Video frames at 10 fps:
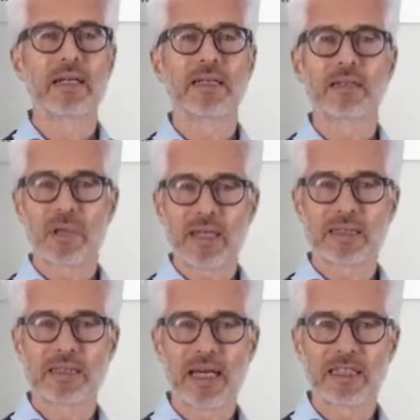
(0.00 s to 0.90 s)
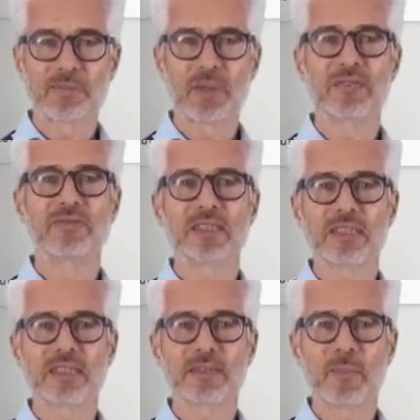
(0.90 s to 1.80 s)
a planet has been
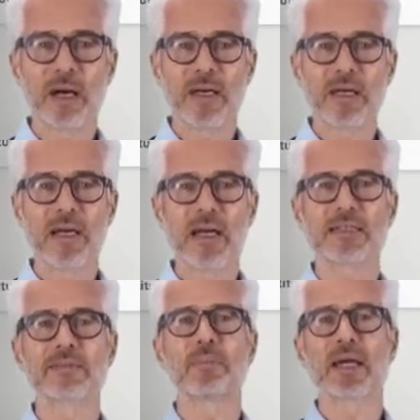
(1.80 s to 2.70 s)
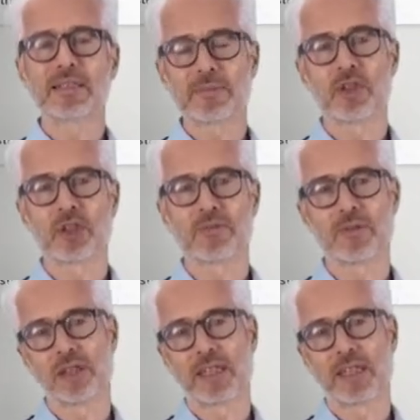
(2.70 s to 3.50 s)
visited by a space mission, for